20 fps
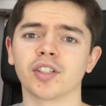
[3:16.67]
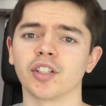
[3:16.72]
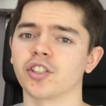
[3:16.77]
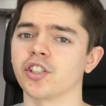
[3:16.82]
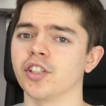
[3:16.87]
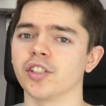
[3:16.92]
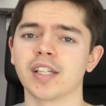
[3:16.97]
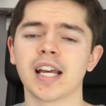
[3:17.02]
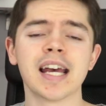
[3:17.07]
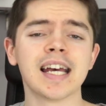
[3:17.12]

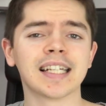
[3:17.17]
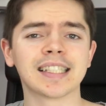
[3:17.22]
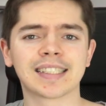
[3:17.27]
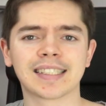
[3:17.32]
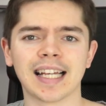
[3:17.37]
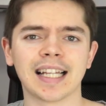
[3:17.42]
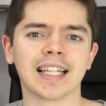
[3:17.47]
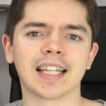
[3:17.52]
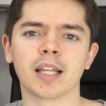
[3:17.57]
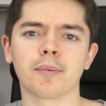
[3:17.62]
such as
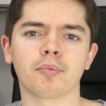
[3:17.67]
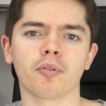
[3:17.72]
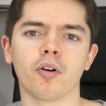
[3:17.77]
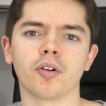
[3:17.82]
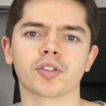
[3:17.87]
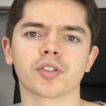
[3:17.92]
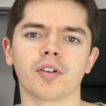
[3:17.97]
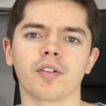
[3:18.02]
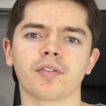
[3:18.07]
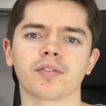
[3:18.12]
selling the
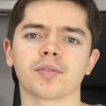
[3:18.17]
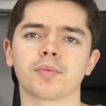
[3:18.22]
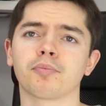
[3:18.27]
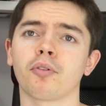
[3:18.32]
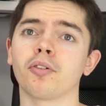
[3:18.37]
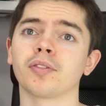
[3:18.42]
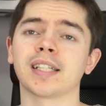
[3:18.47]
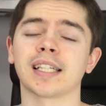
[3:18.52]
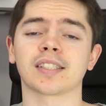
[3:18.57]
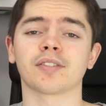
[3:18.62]

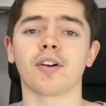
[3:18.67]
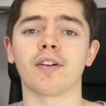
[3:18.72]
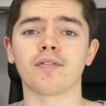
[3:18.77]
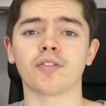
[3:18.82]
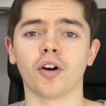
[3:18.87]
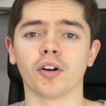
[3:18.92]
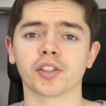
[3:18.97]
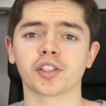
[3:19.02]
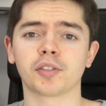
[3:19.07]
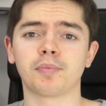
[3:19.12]
processor
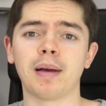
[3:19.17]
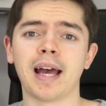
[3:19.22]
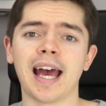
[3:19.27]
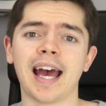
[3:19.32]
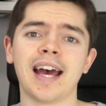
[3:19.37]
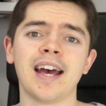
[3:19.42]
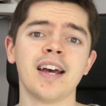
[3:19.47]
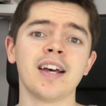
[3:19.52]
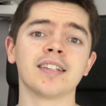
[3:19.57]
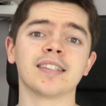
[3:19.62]
I've got
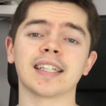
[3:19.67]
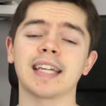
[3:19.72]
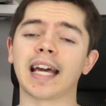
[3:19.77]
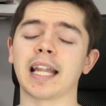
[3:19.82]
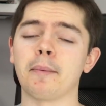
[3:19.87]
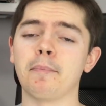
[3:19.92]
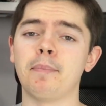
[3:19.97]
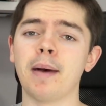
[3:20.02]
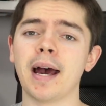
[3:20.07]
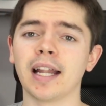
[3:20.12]
spare to
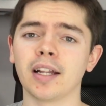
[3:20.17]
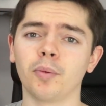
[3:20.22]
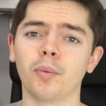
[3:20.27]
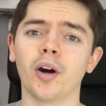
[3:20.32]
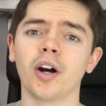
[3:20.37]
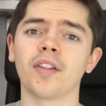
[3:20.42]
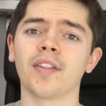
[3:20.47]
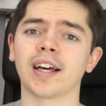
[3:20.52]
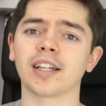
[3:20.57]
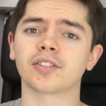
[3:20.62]
get a better
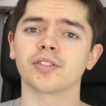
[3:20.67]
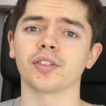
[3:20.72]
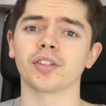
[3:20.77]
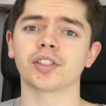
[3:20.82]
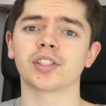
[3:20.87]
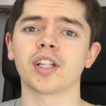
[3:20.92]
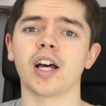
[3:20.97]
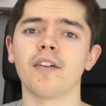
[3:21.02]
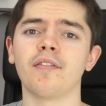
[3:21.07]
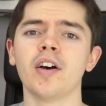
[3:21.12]
one, that sort
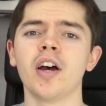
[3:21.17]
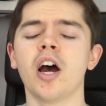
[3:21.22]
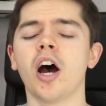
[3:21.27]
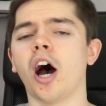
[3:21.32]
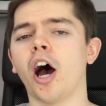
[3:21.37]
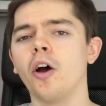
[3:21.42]
of stuff,